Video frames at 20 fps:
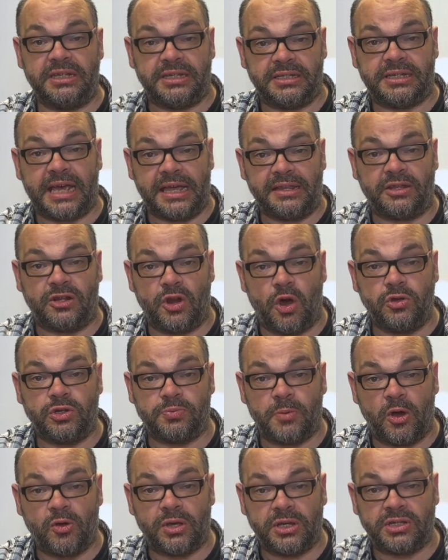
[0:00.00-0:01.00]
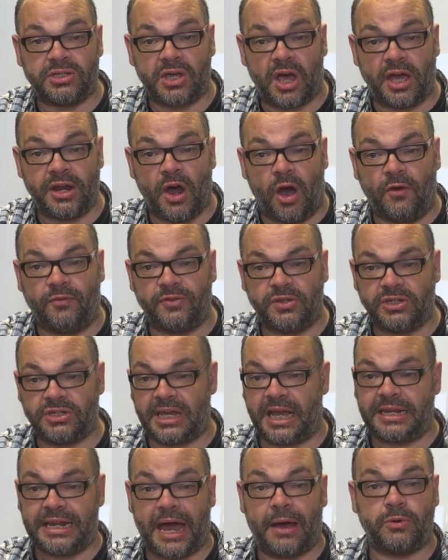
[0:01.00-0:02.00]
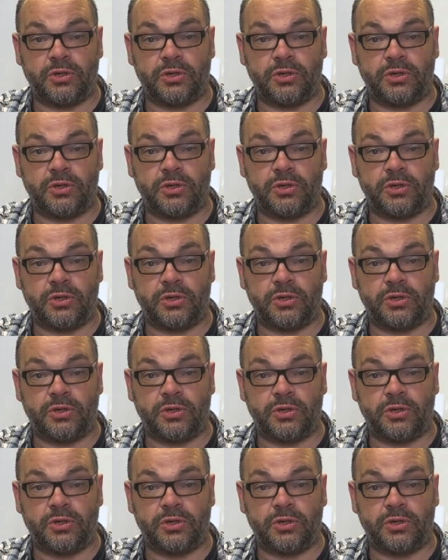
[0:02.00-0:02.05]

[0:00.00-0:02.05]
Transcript: to take the no smoking sign off and you say, now